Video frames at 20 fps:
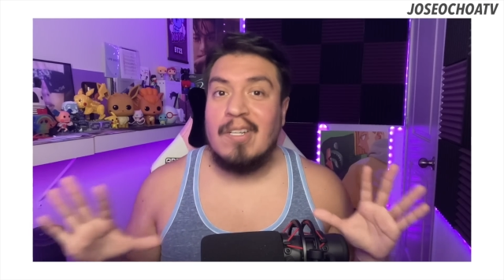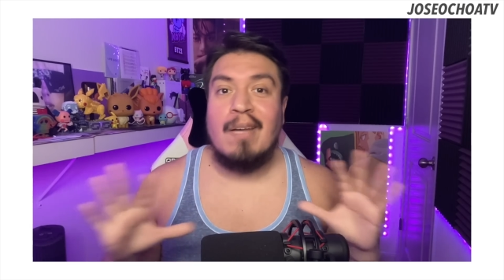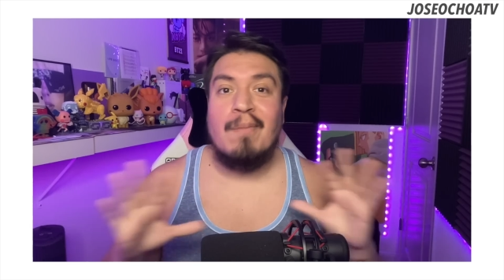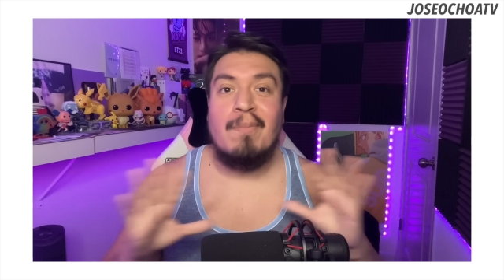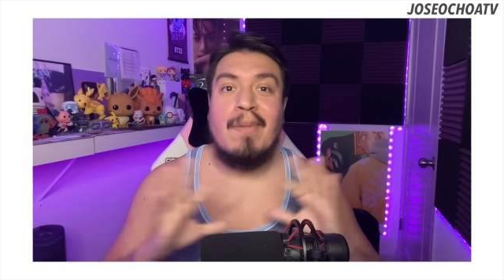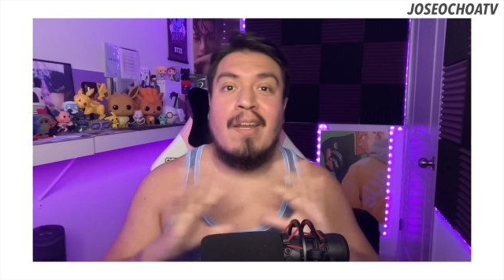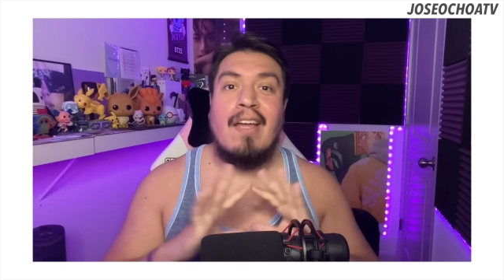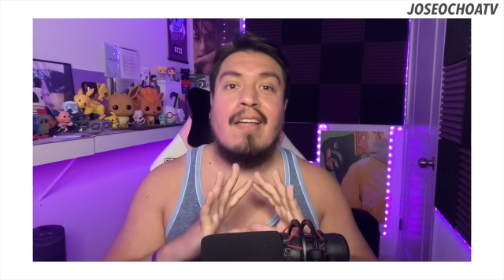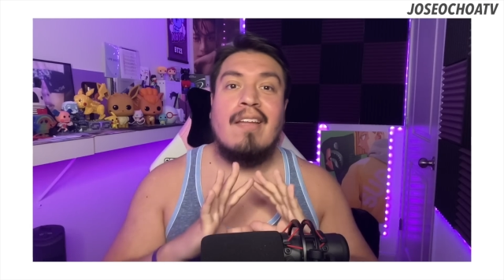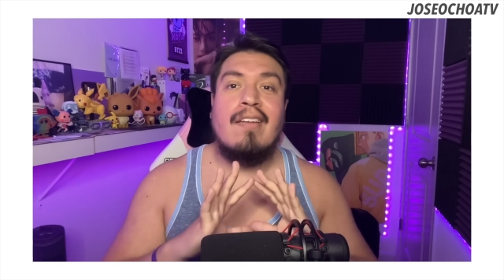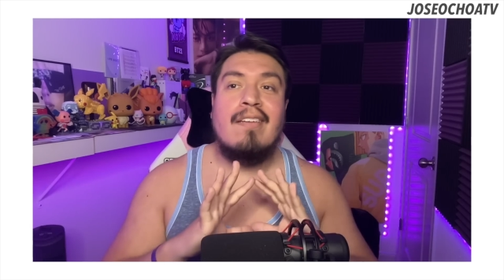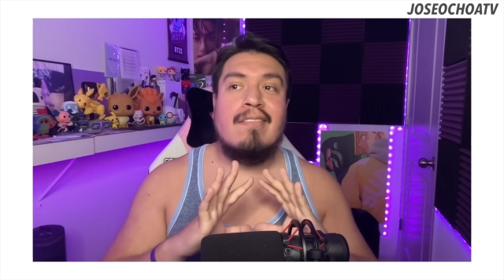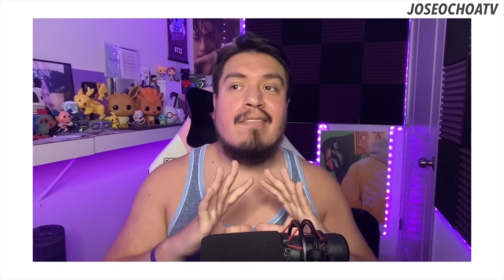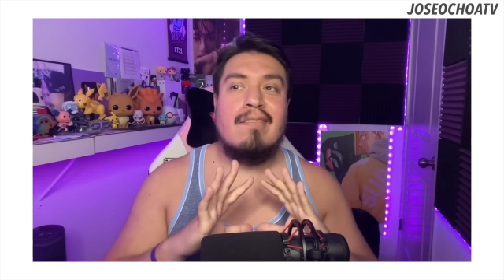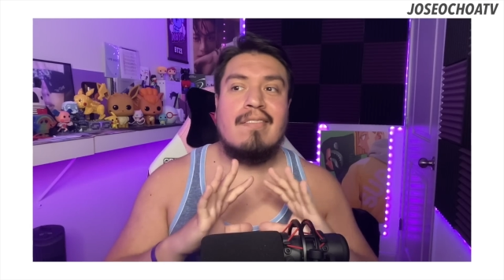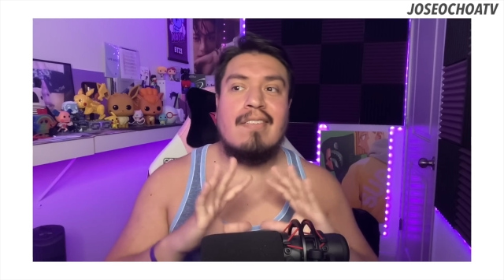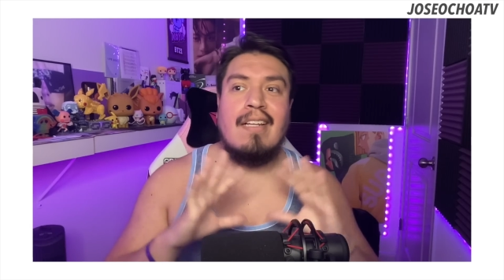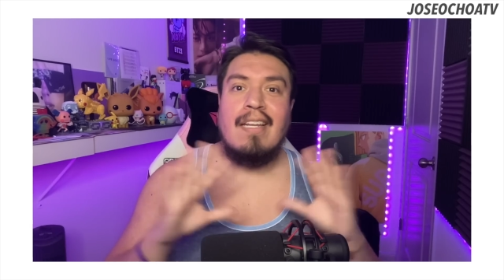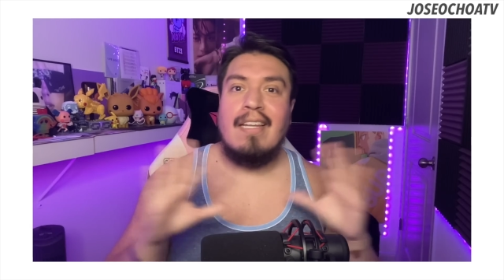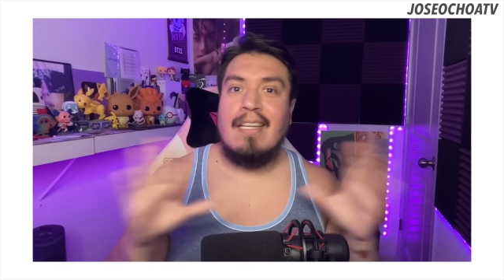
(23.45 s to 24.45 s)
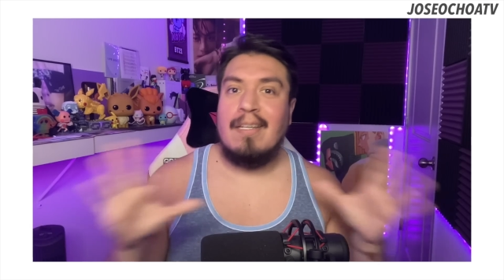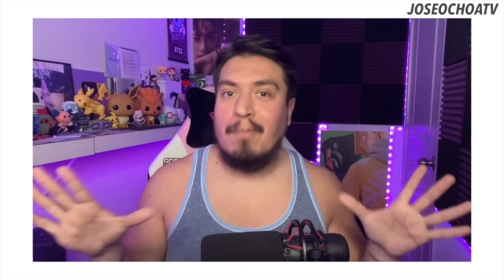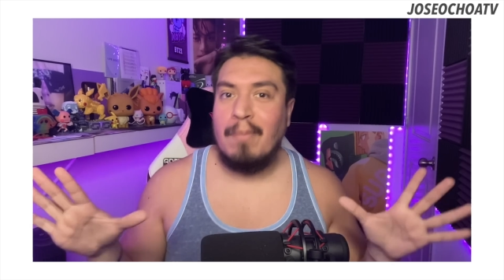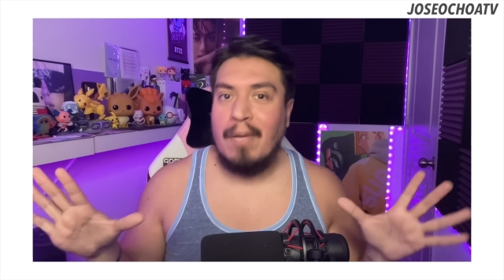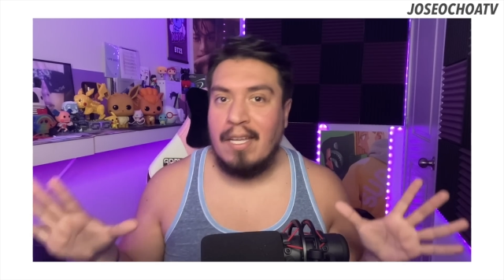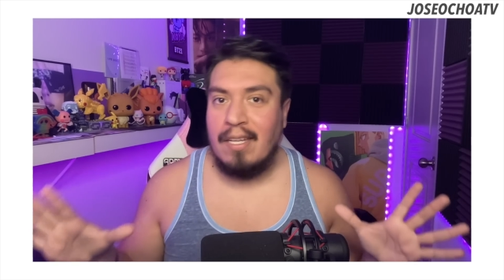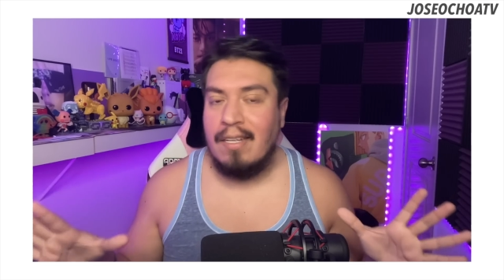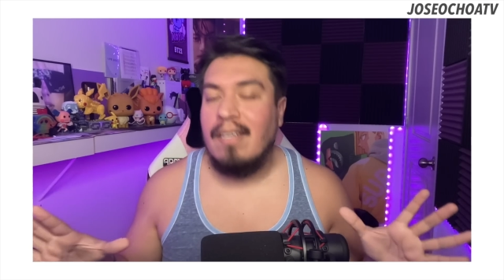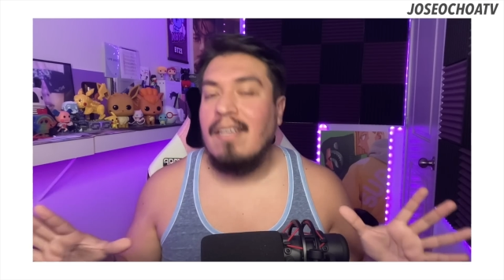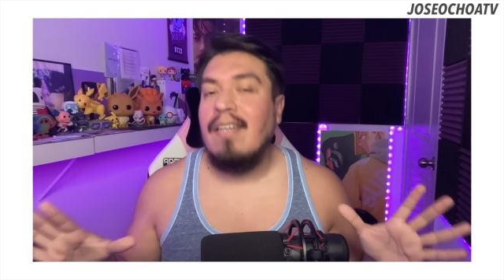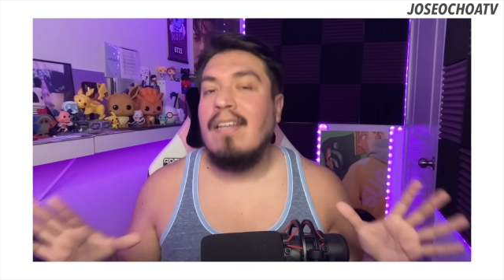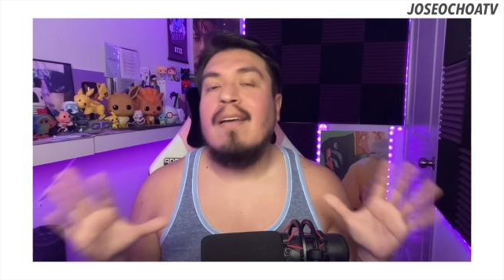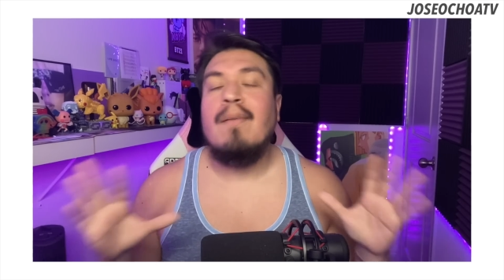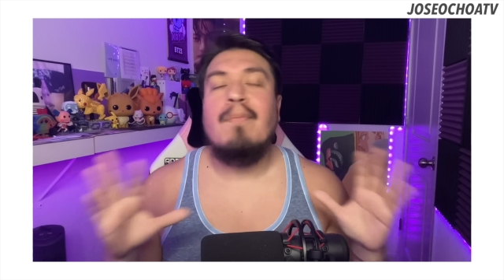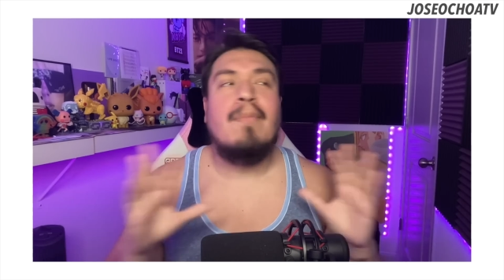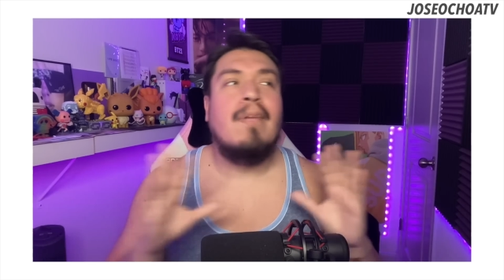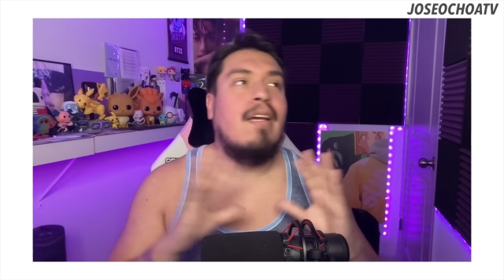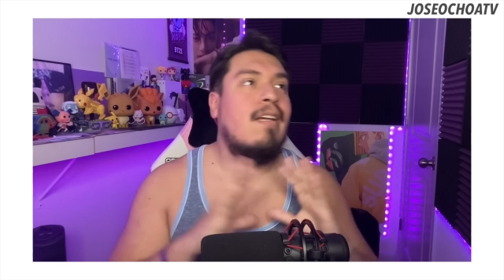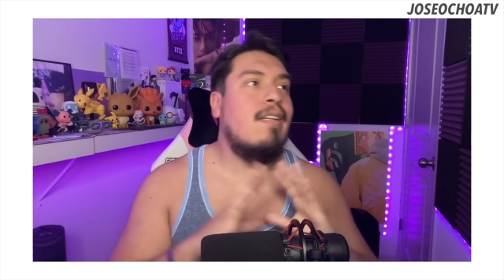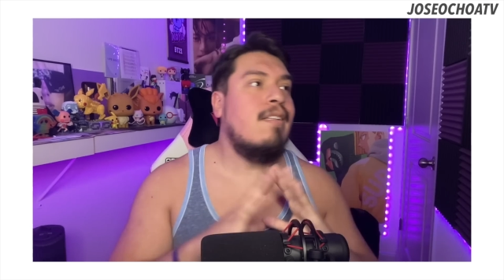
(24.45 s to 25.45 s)
I'm not clickbaiting.
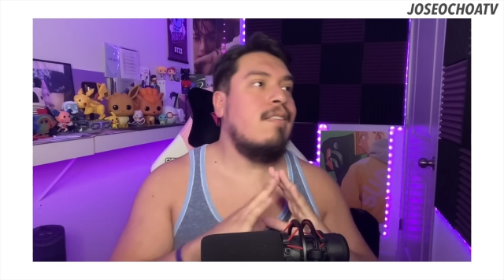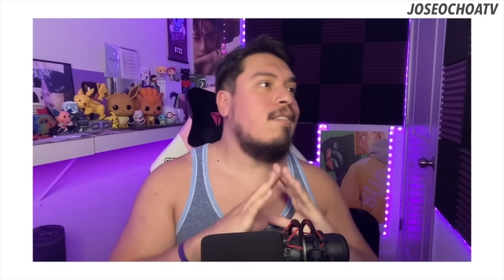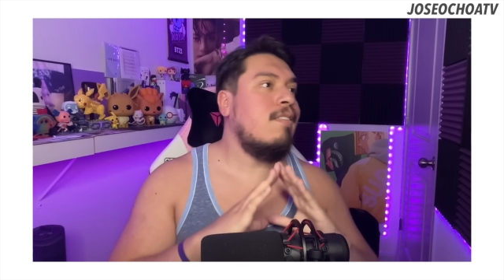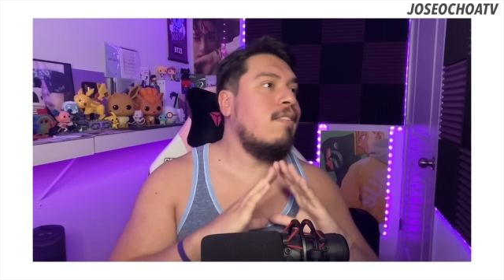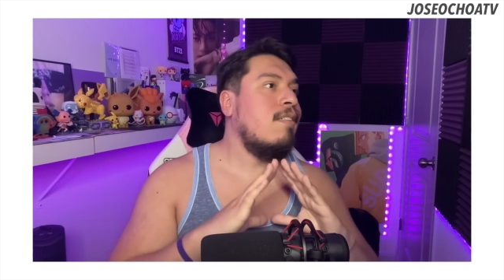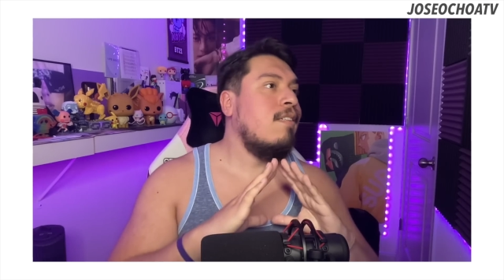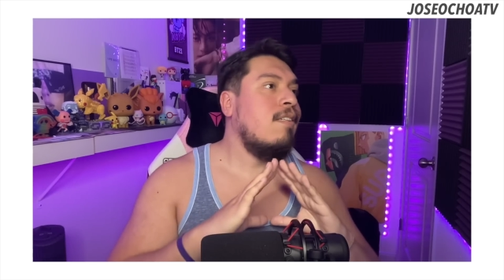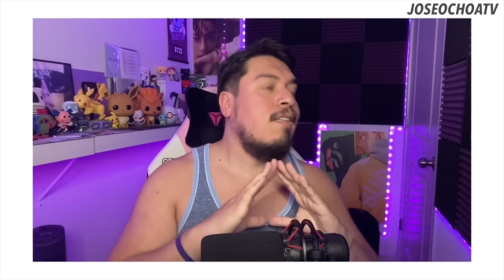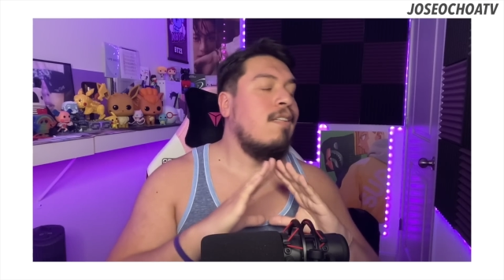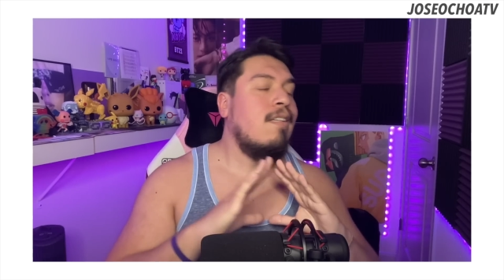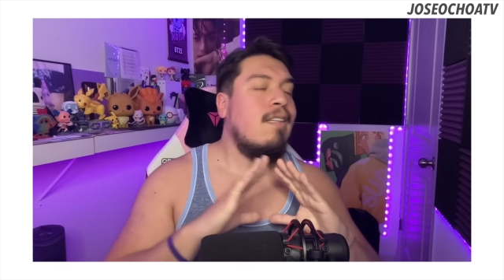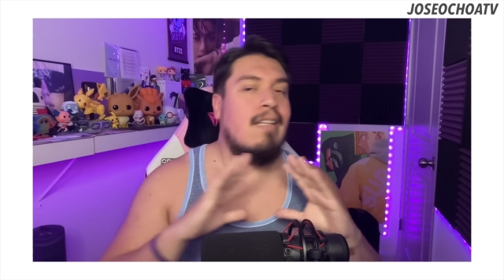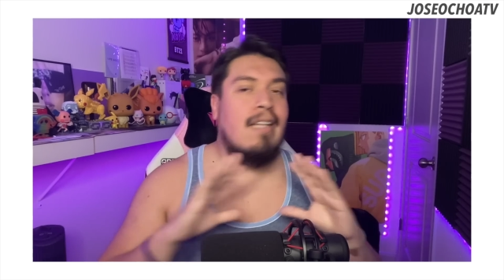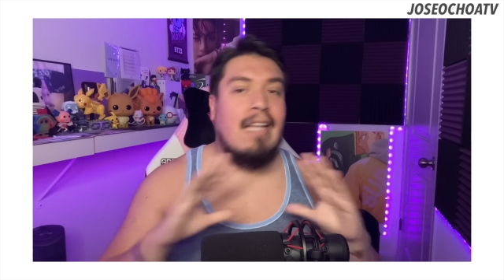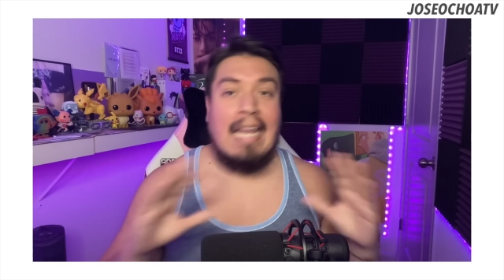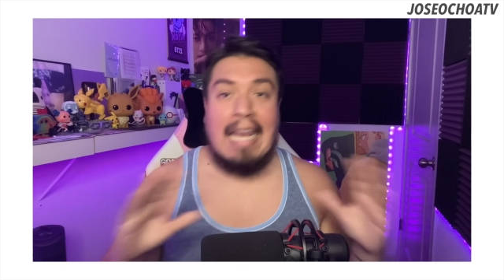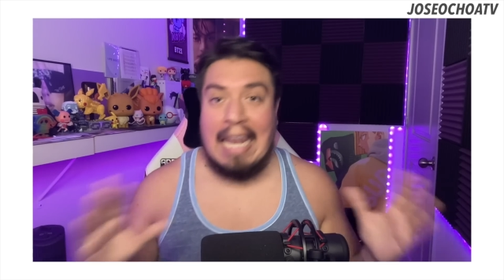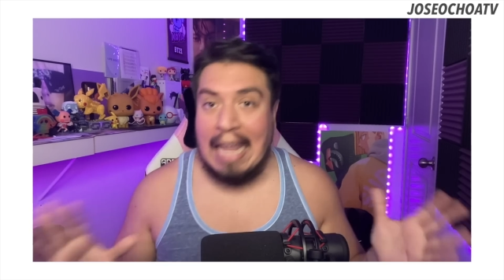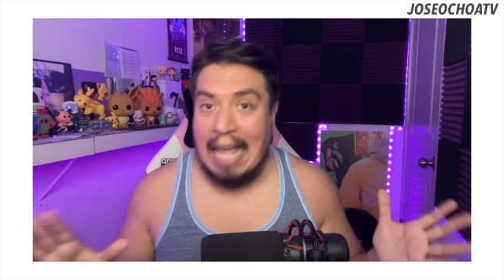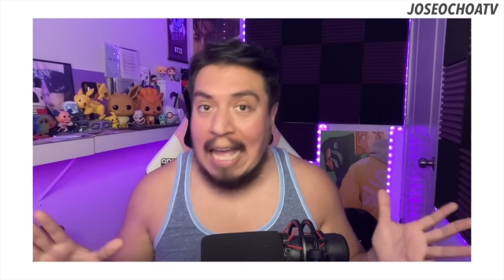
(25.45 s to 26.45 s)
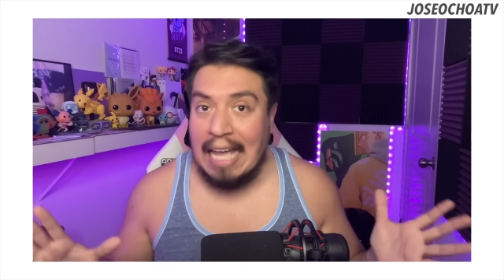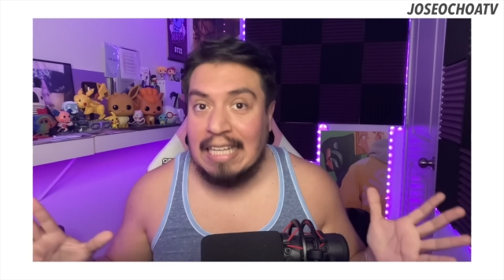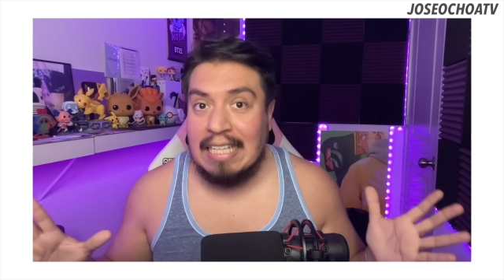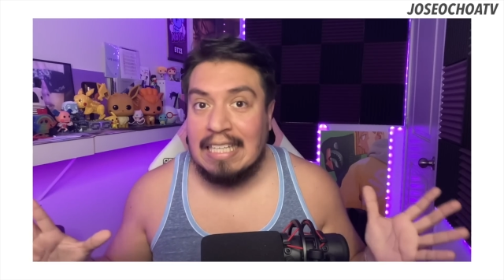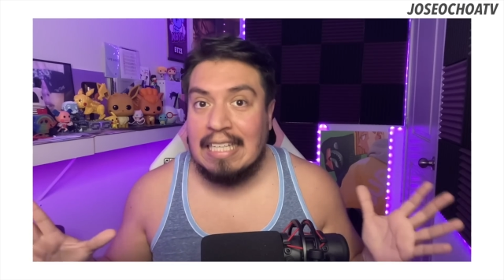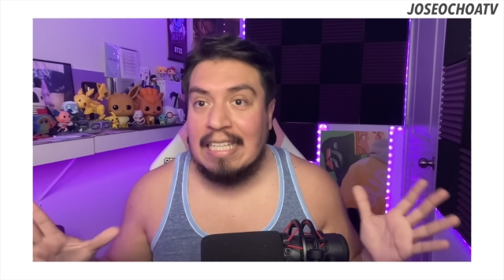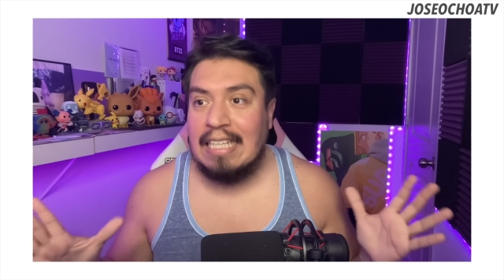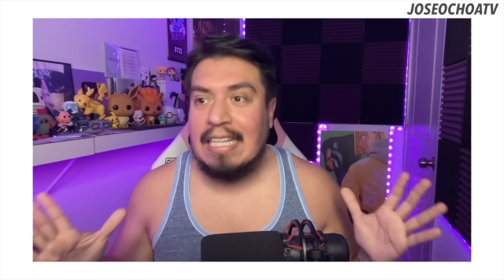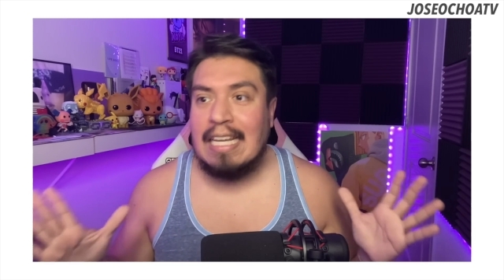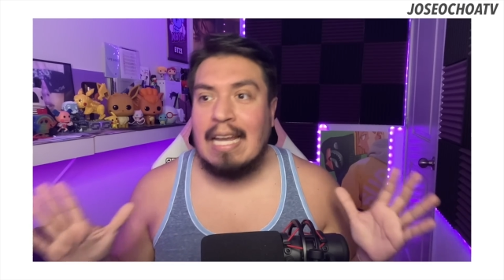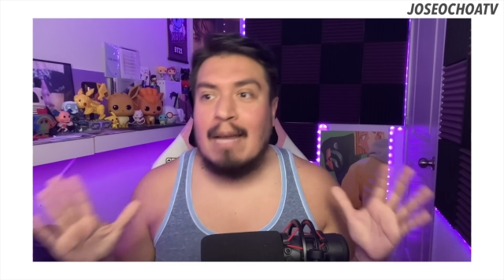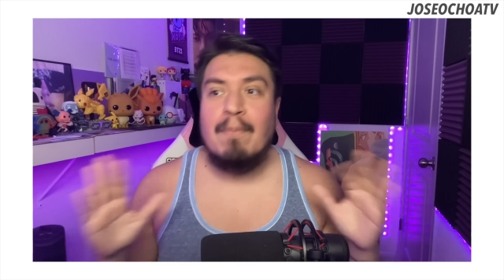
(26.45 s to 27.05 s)
I'm not lying.